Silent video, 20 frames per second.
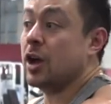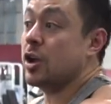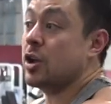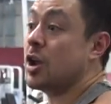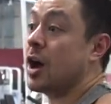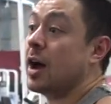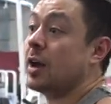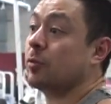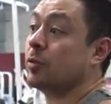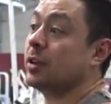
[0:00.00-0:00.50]

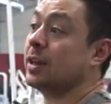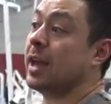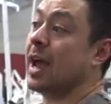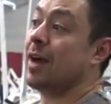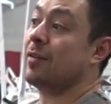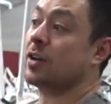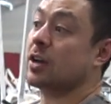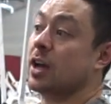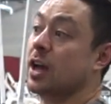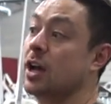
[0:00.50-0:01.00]
not really
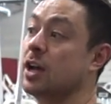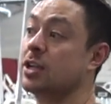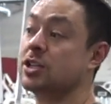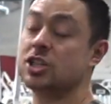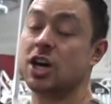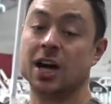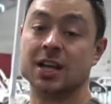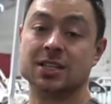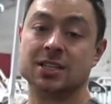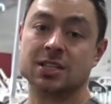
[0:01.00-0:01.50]
having
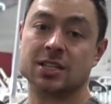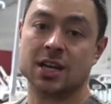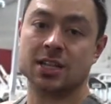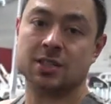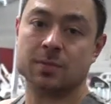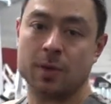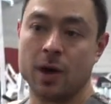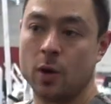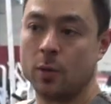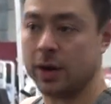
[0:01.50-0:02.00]
tons and
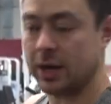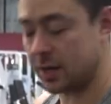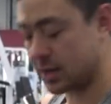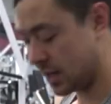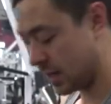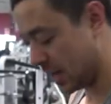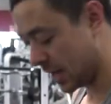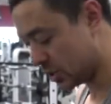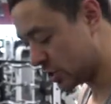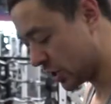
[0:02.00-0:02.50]
tons of butt wink.
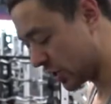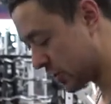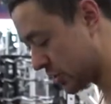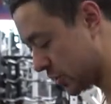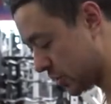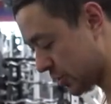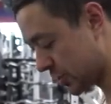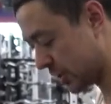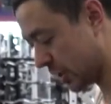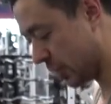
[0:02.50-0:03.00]

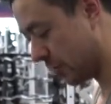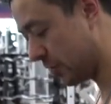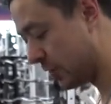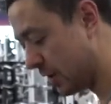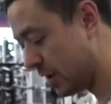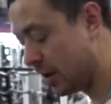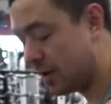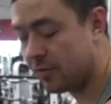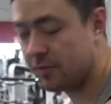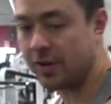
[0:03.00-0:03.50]
Adjust yourself.
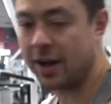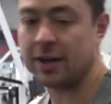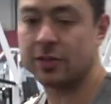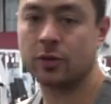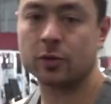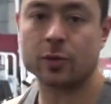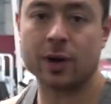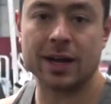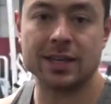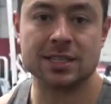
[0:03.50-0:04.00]
Find
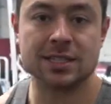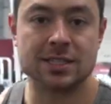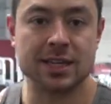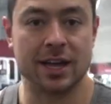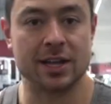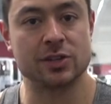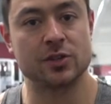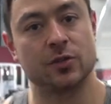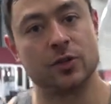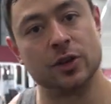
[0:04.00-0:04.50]
the right
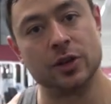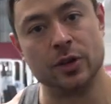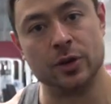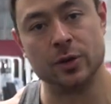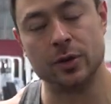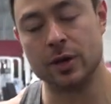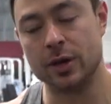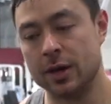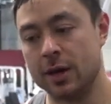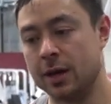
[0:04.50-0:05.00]
stance for
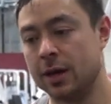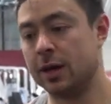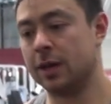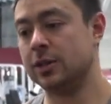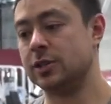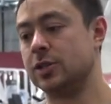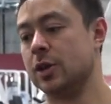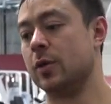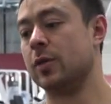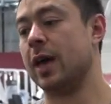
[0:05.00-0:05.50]
you
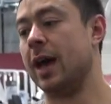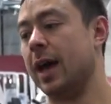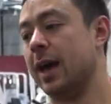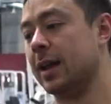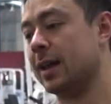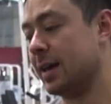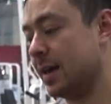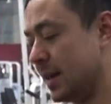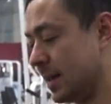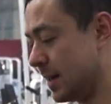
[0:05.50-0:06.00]
so
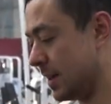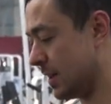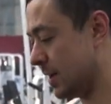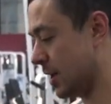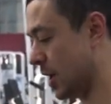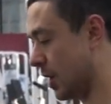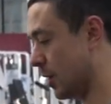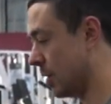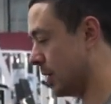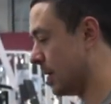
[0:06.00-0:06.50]
that, you
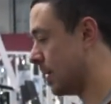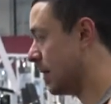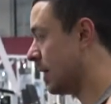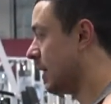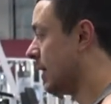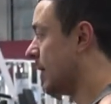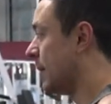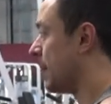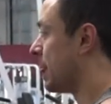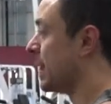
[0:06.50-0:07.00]
know,
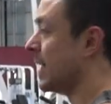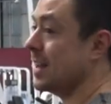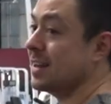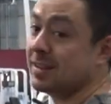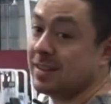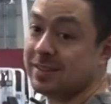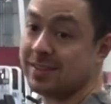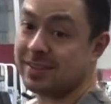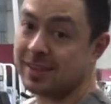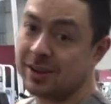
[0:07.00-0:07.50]

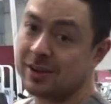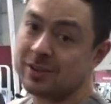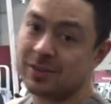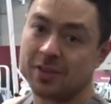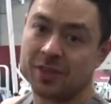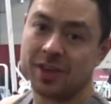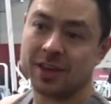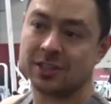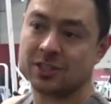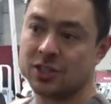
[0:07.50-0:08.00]
here's
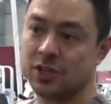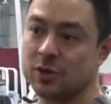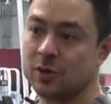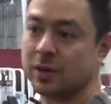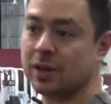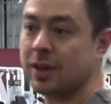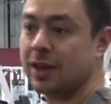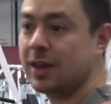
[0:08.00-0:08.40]
the thing too.